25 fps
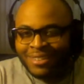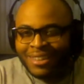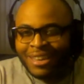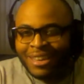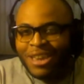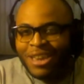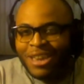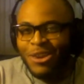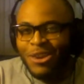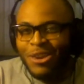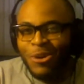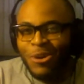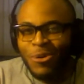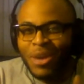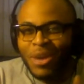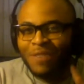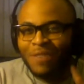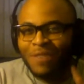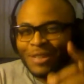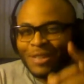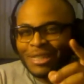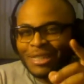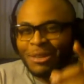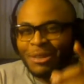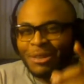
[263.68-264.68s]
you give
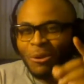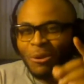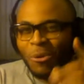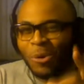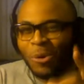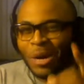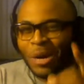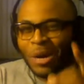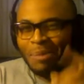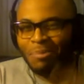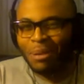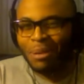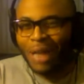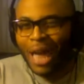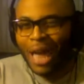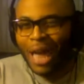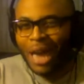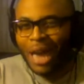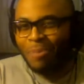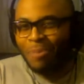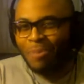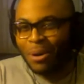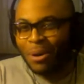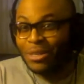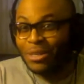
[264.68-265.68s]
us the one
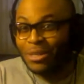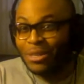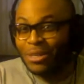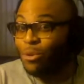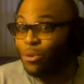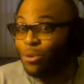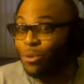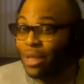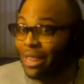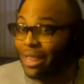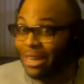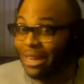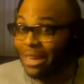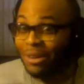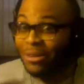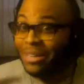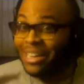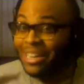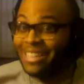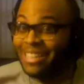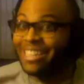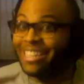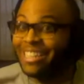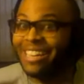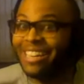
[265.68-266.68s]
black person who clearly
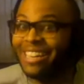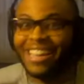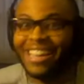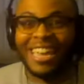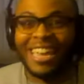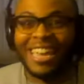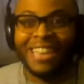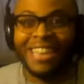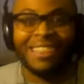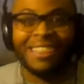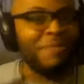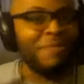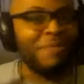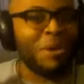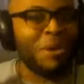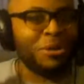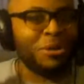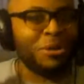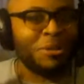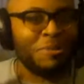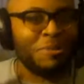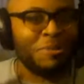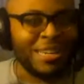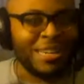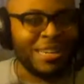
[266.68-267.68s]
is going to get the
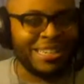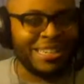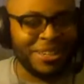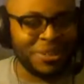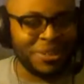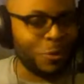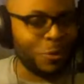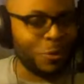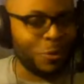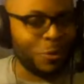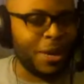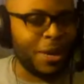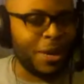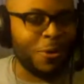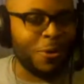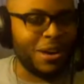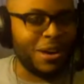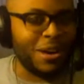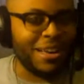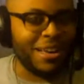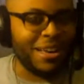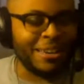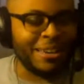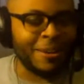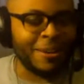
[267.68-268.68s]
most mentions week
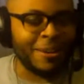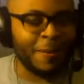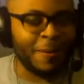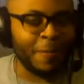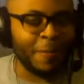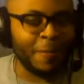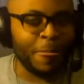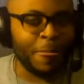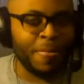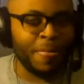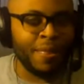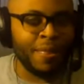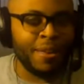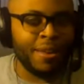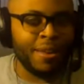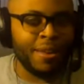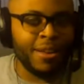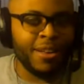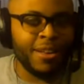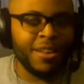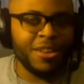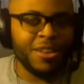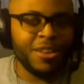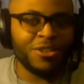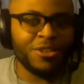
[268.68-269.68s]
1.
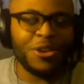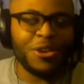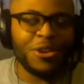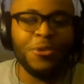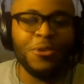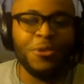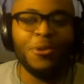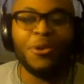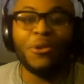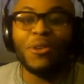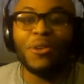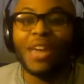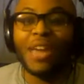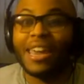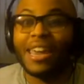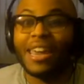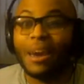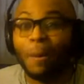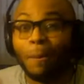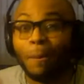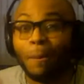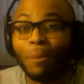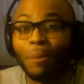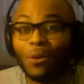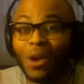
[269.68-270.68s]
So you create
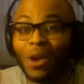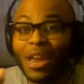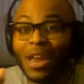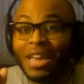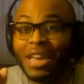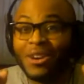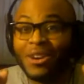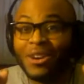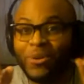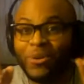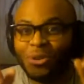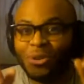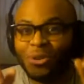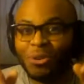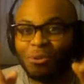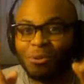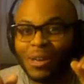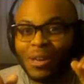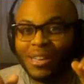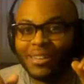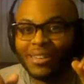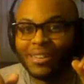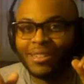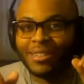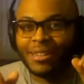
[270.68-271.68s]
a brand new
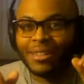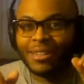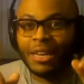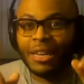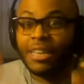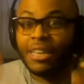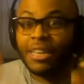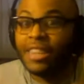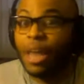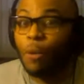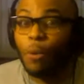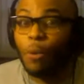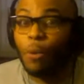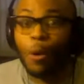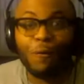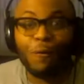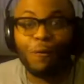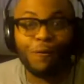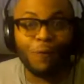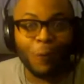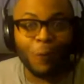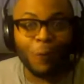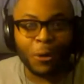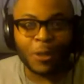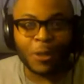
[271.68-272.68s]
twist that will
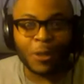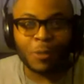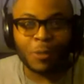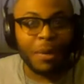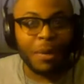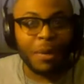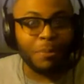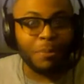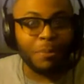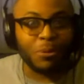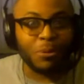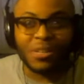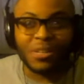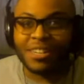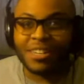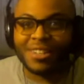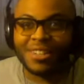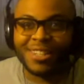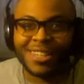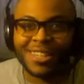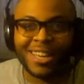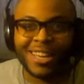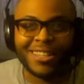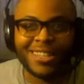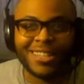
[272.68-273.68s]
force people to
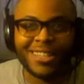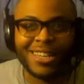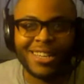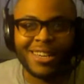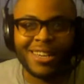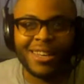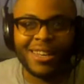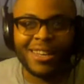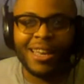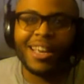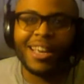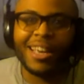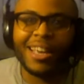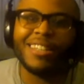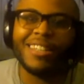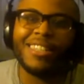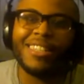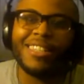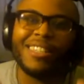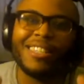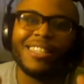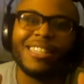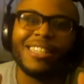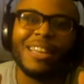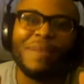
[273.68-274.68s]
discuss it because
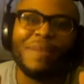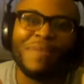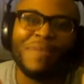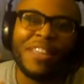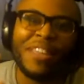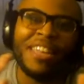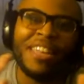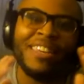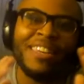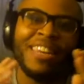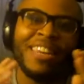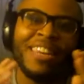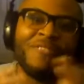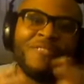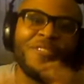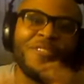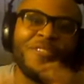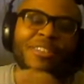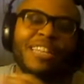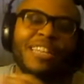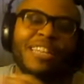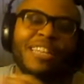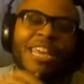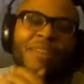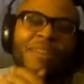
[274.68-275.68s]
it's something they never
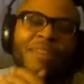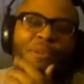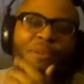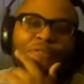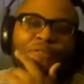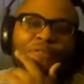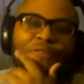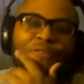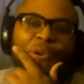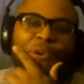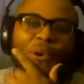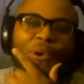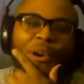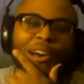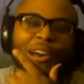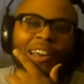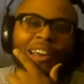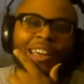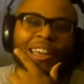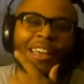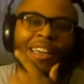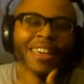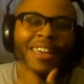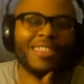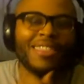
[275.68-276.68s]
seen before.
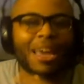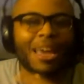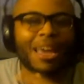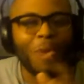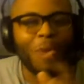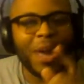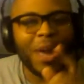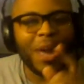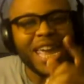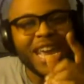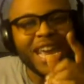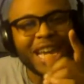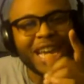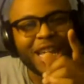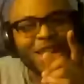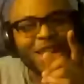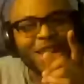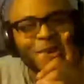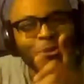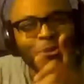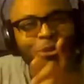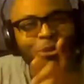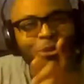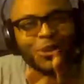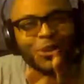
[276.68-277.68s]
That way it can
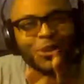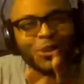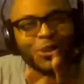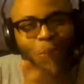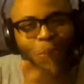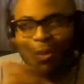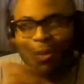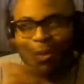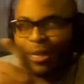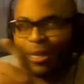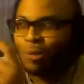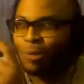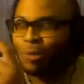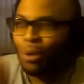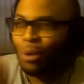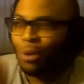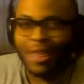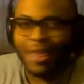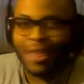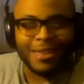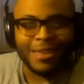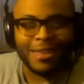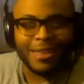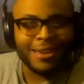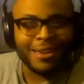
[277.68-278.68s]
usurp this
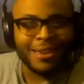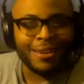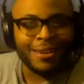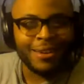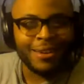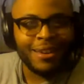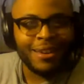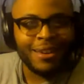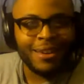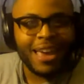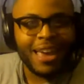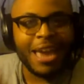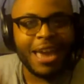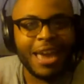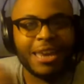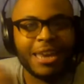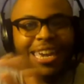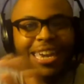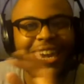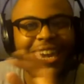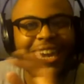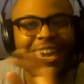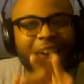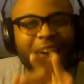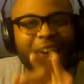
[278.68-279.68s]
brother
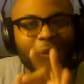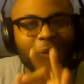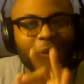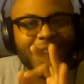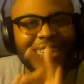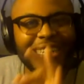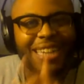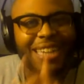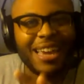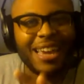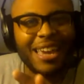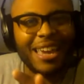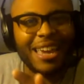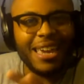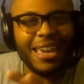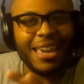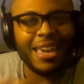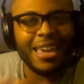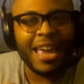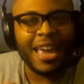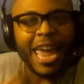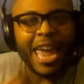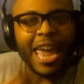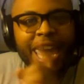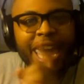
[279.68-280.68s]
and guarantee
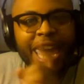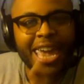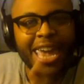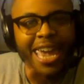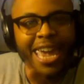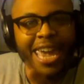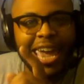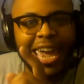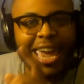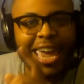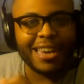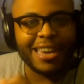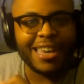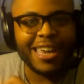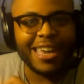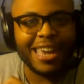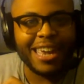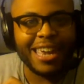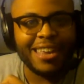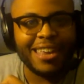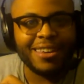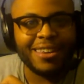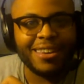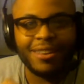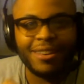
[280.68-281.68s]
he can't
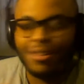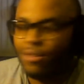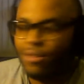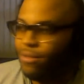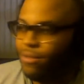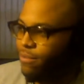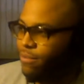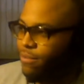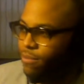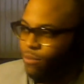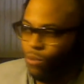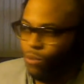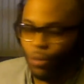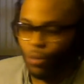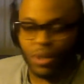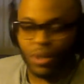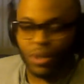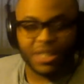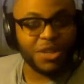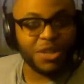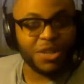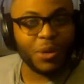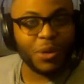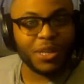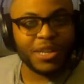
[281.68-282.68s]
get, what's
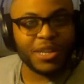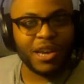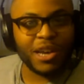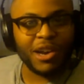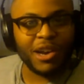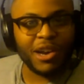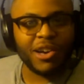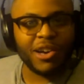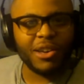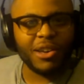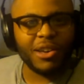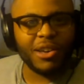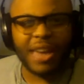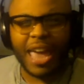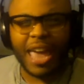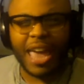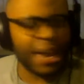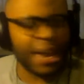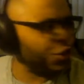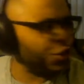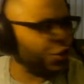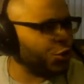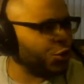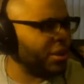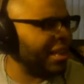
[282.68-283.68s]
the twist called?
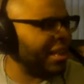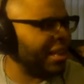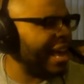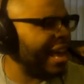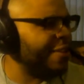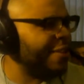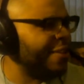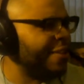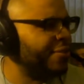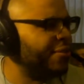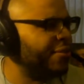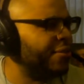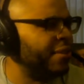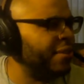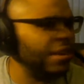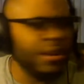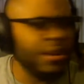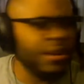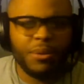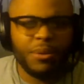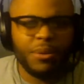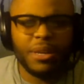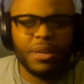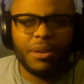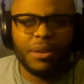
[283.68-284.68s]
Extra life?
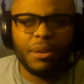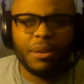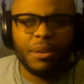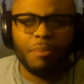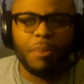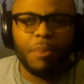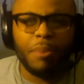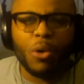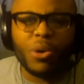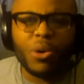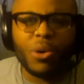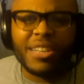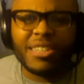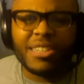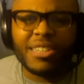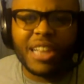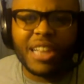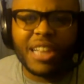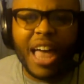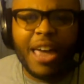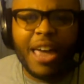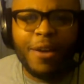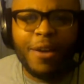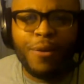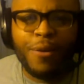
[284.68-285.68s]
What? Bonus
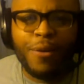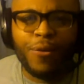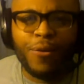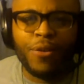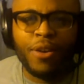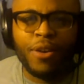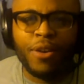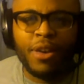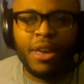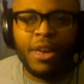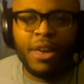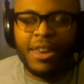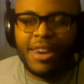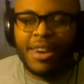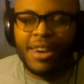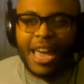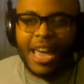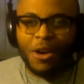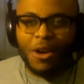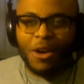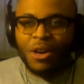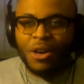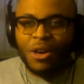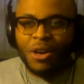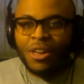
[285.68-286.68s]
life?
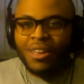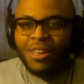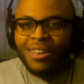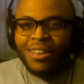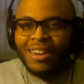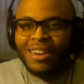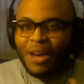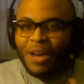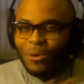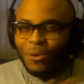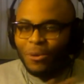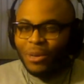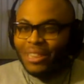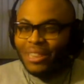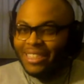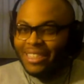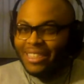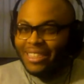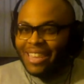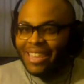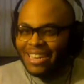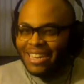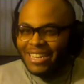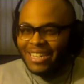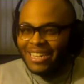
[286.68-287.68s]
Now really
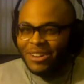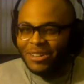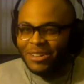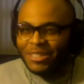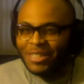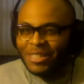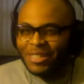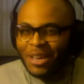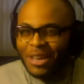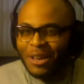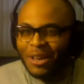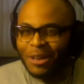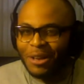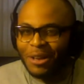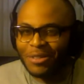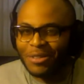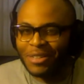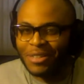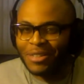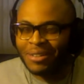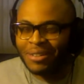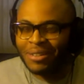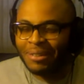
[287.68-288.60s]
think to yourselves.